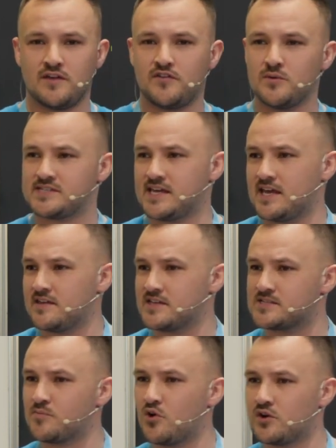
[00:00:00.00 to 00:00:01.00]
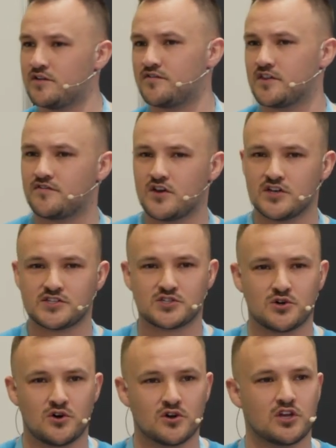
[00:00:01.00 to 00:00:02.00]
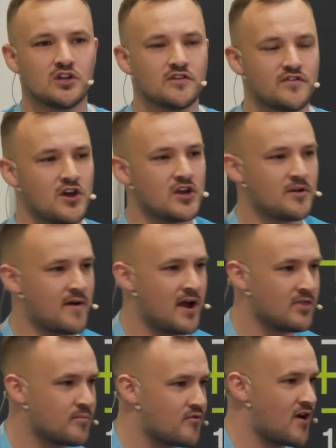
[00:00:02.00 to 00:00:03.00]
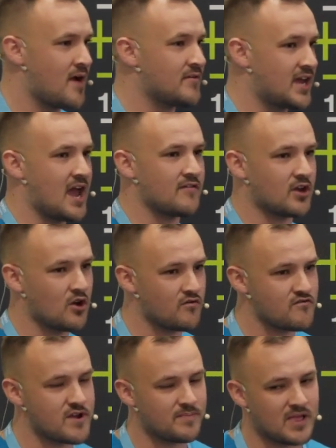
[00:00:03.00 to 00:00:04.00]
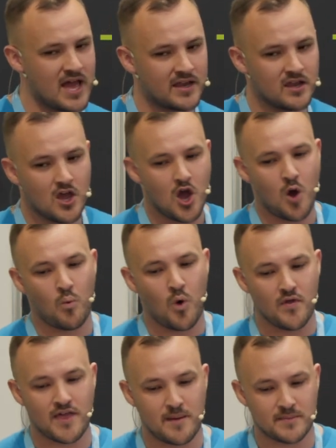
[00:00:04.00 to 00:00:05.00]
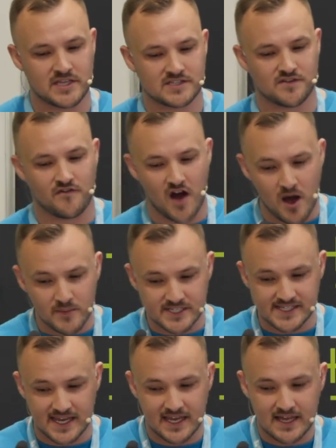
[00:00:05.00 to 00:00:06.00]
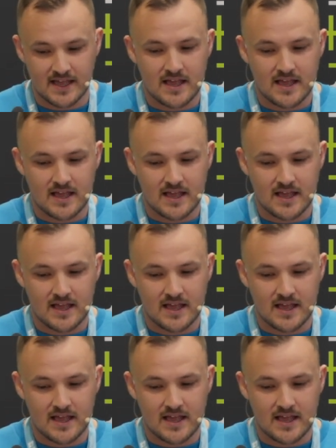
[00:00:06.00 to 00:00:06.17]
If you was here this morning for the first talk, you'll have heard around the primary care recovery plan and what that means for pharmacy.